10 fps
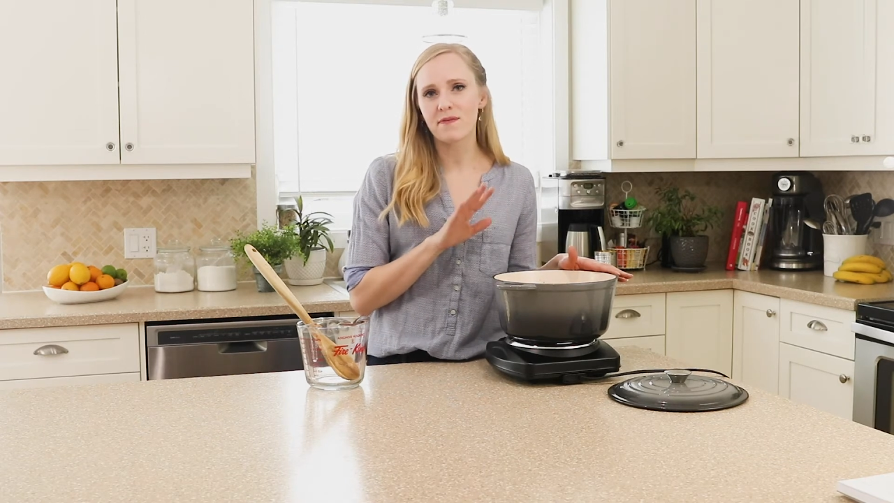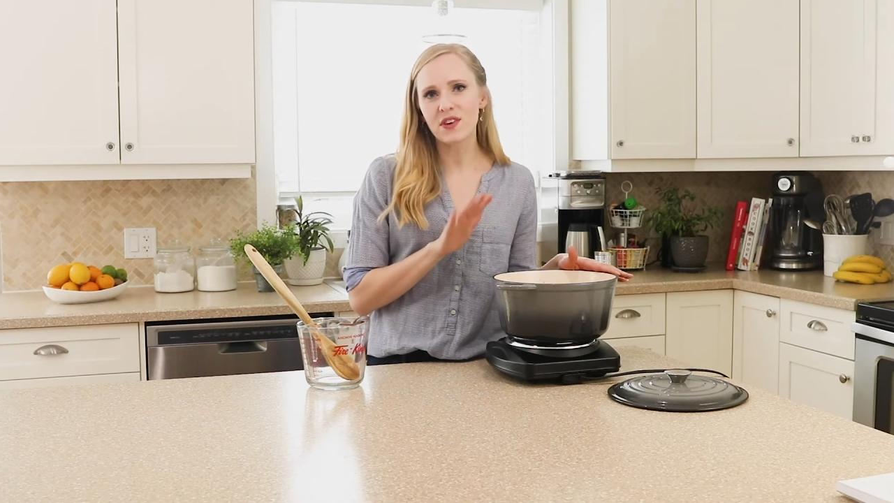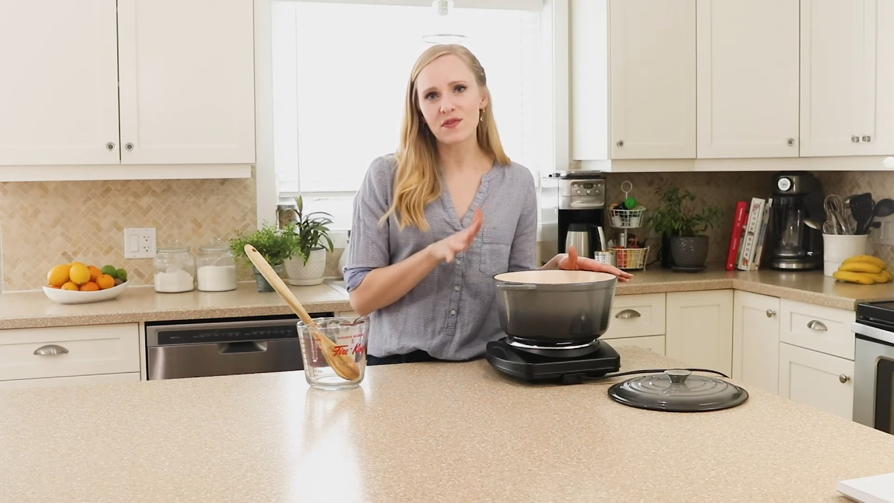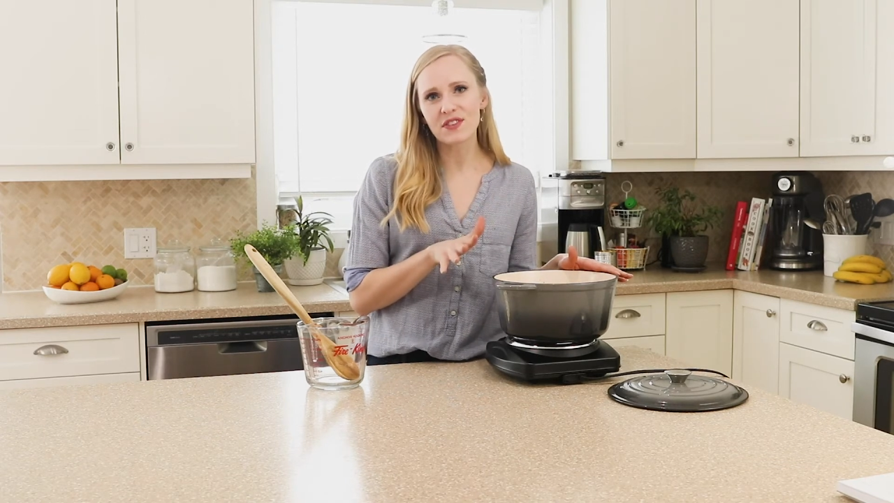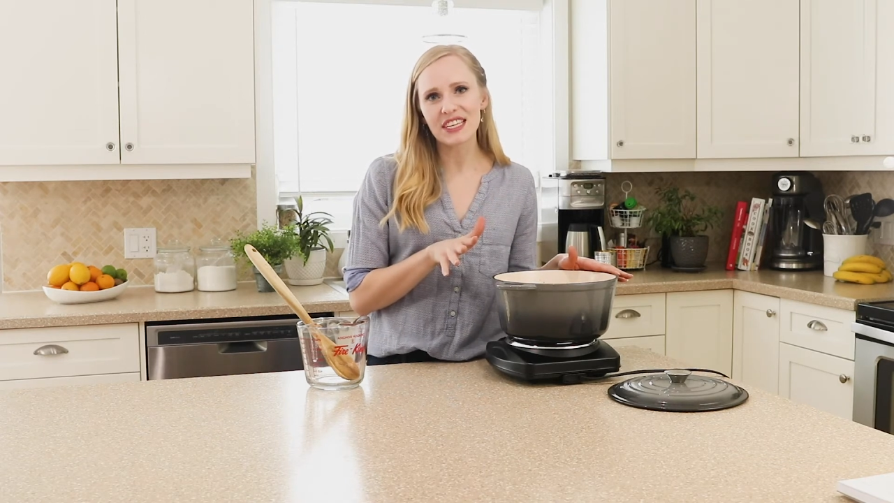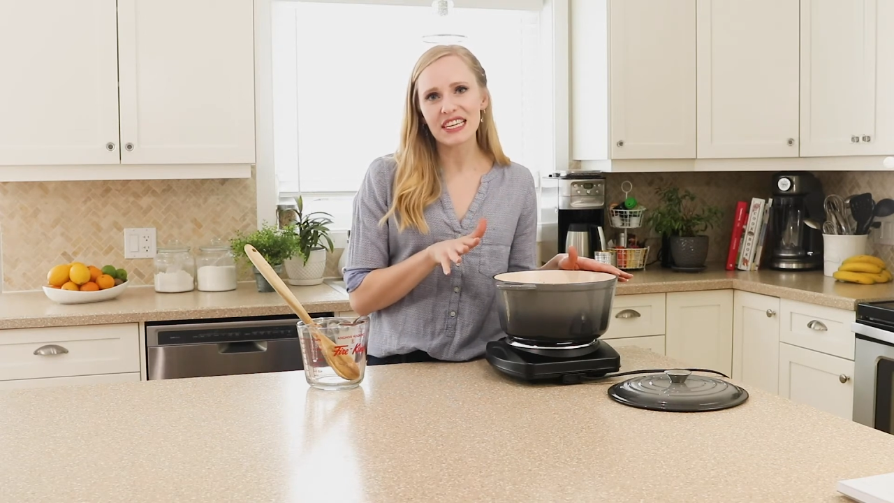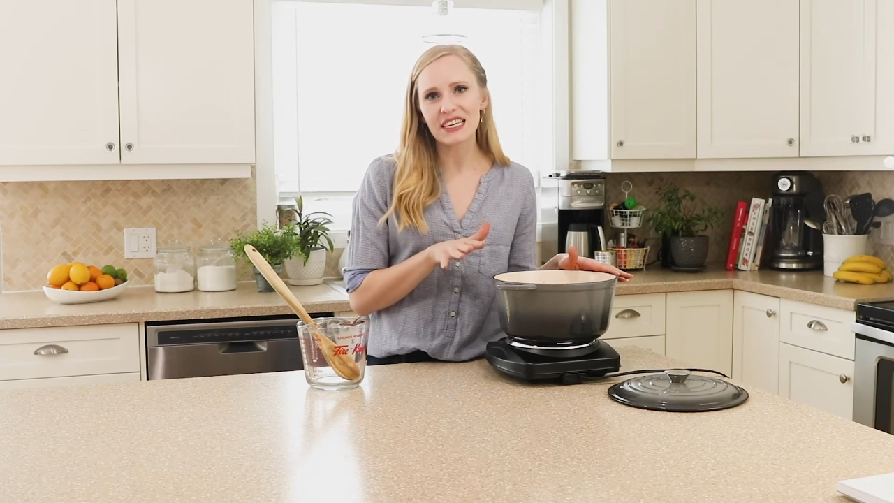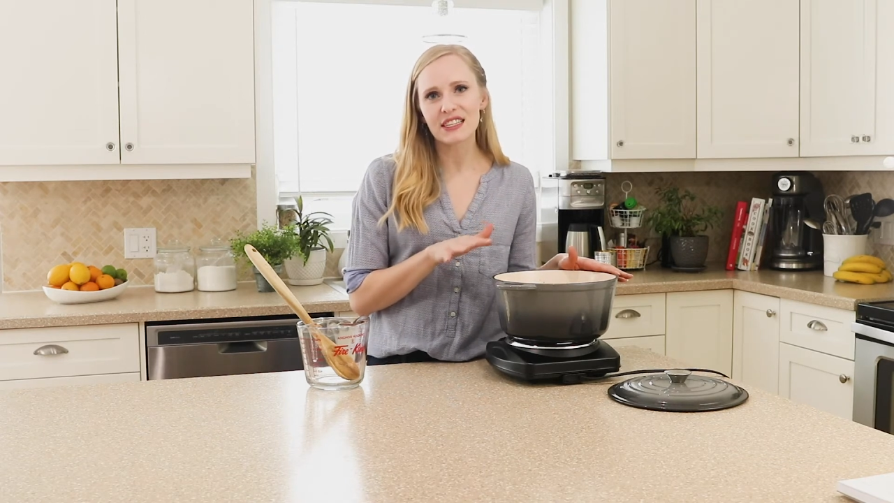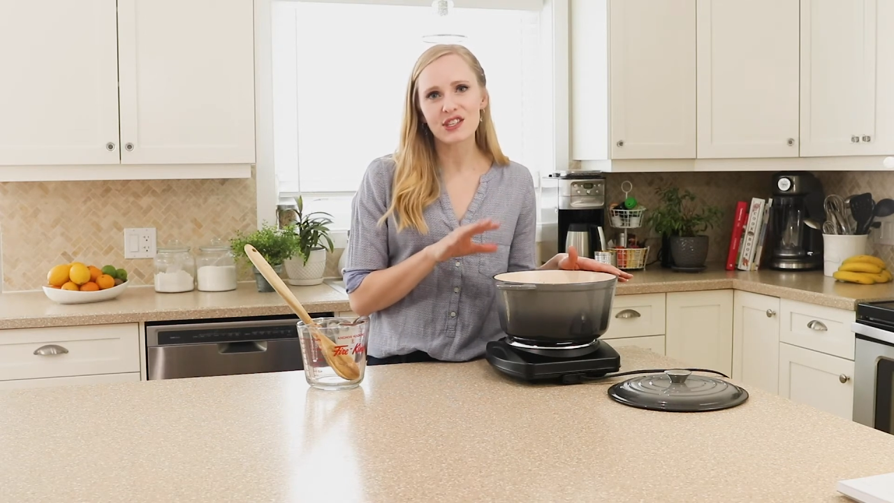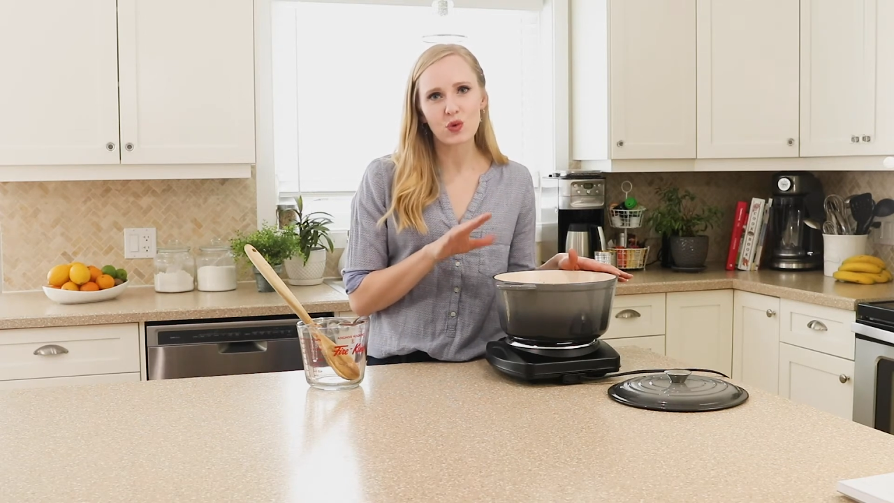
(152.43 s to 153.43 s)

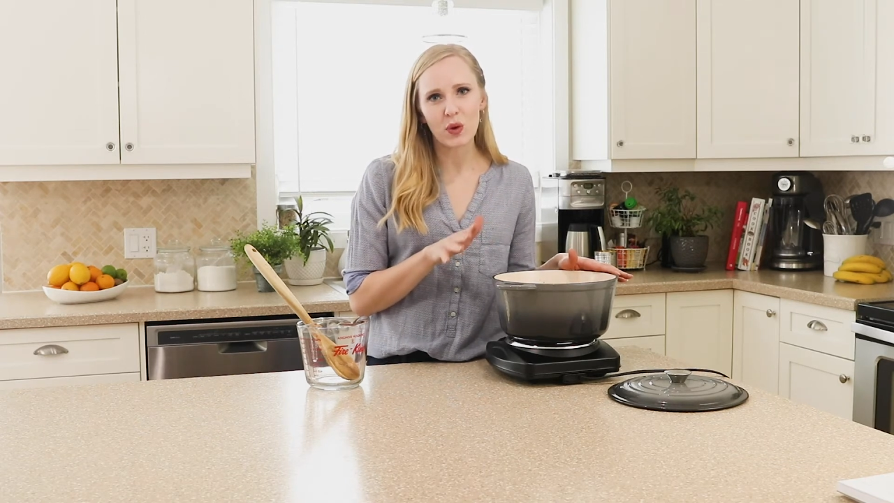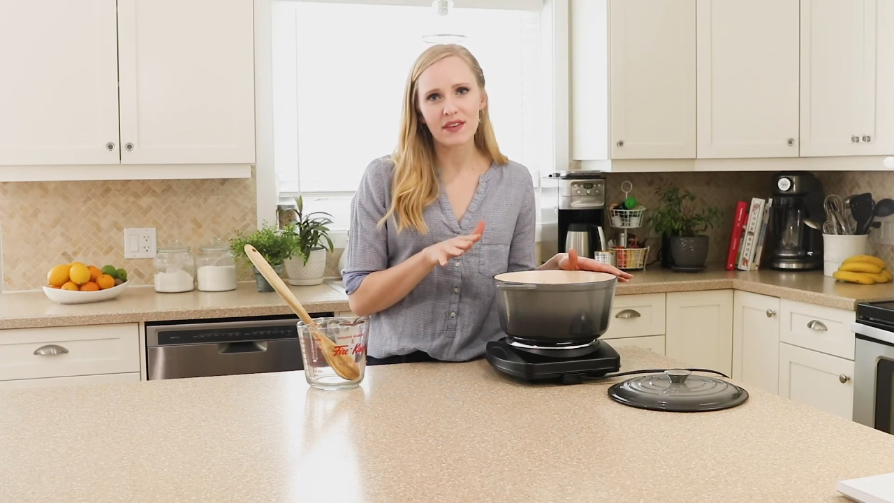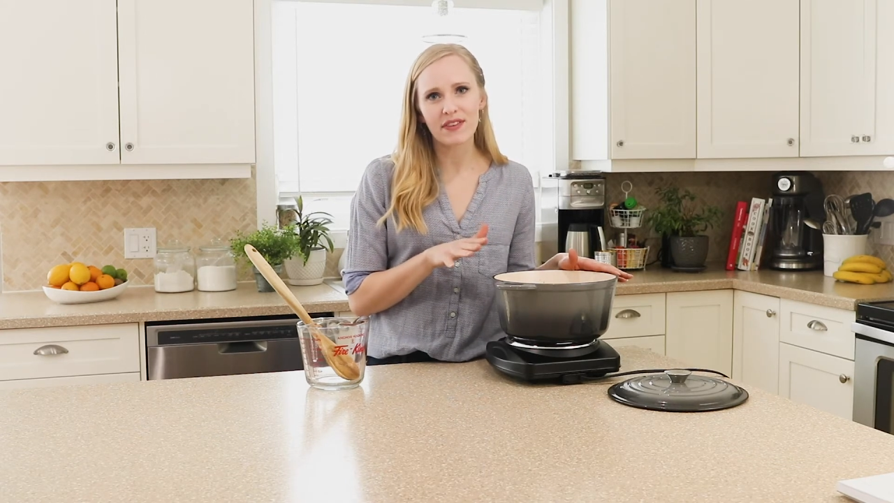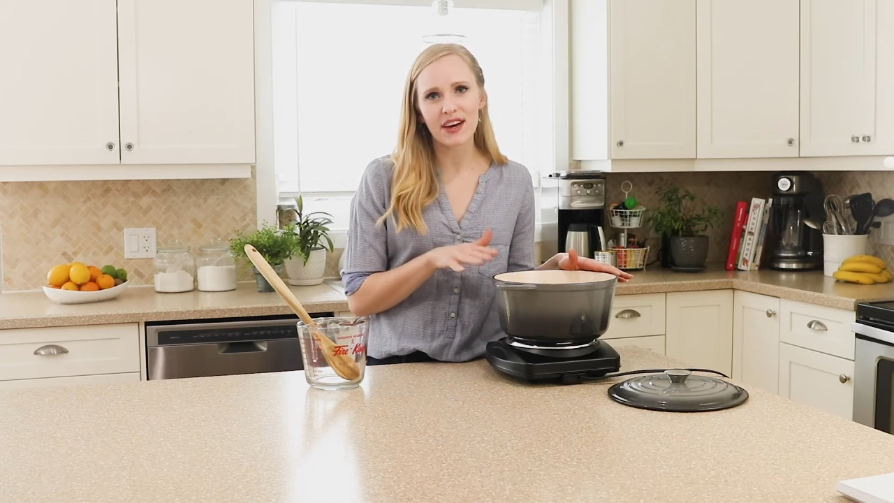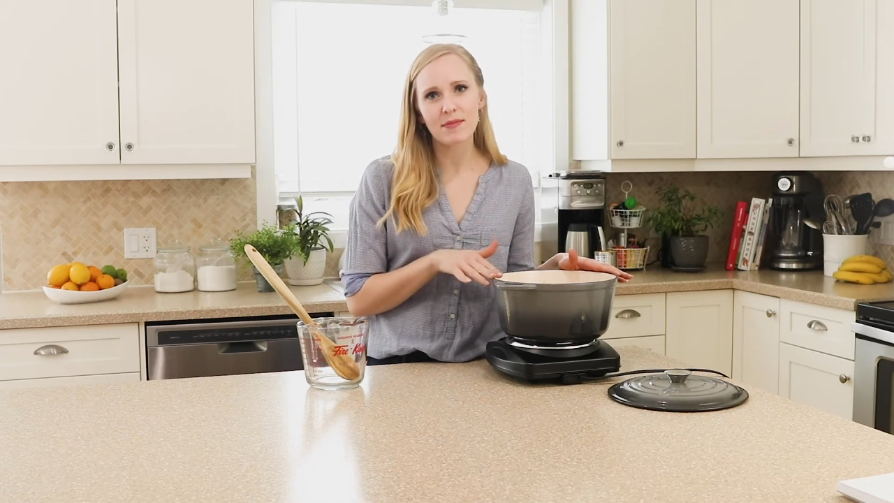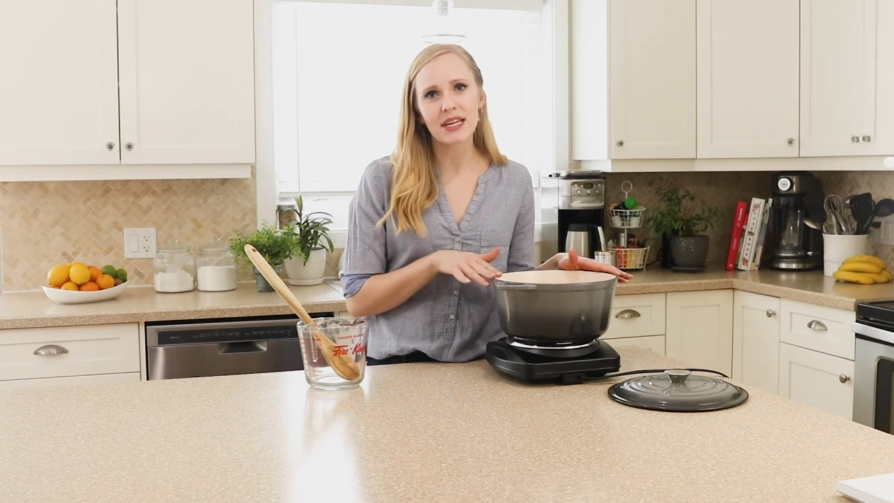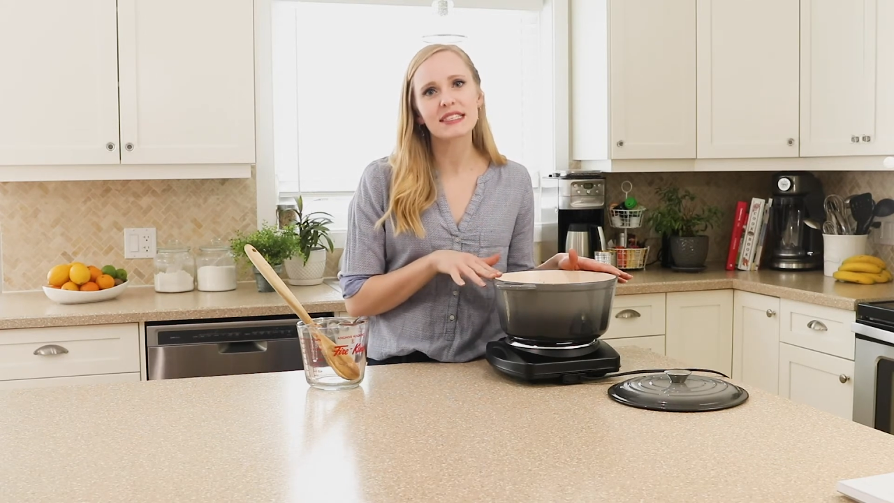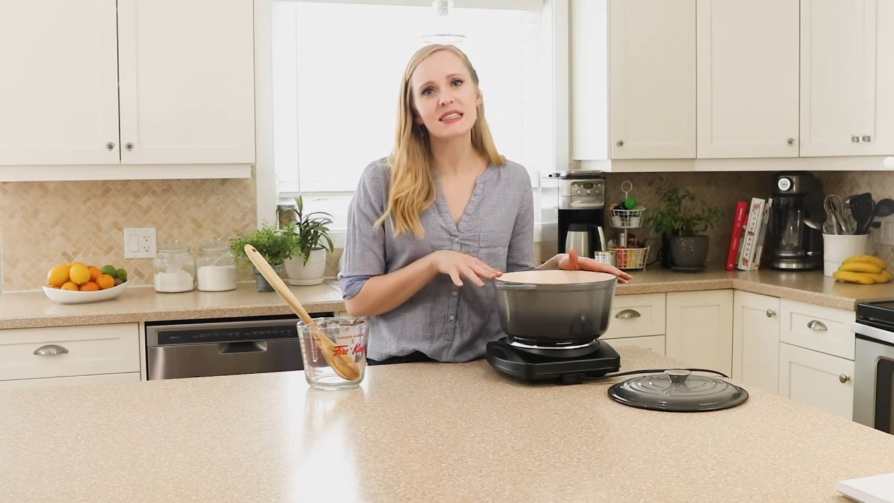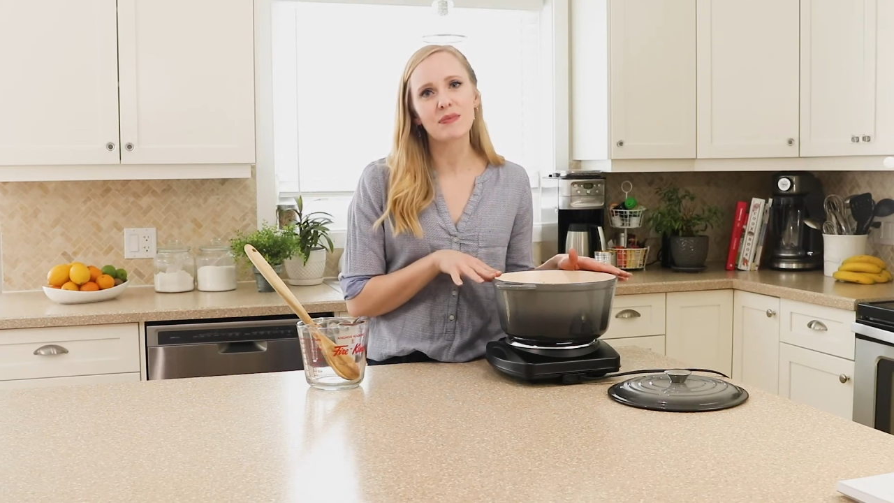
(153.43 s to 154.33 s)
15 to 25 minutes